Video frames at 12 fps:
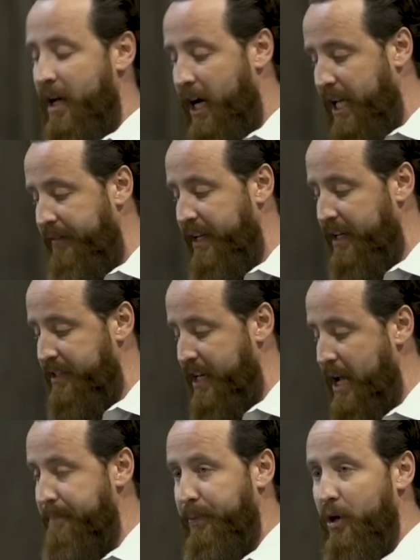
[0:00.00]
I'll give you an
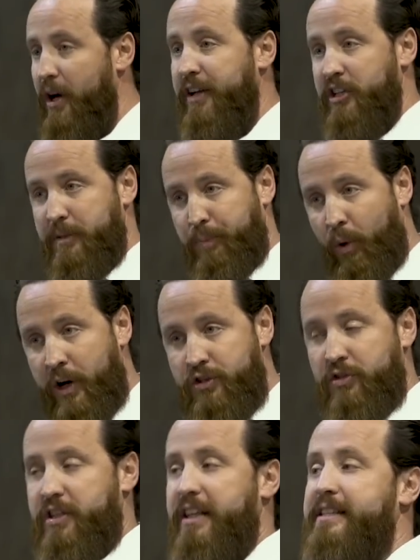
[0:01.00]
example and just point
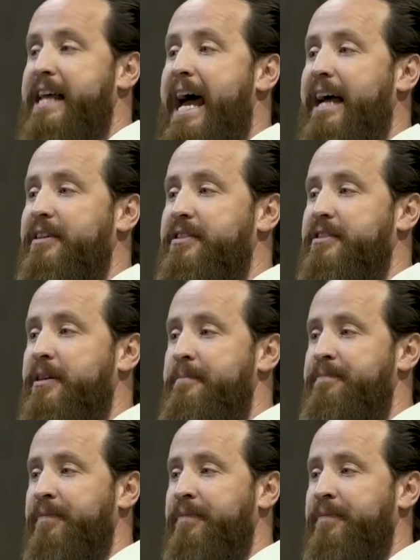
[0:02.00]
you to the text.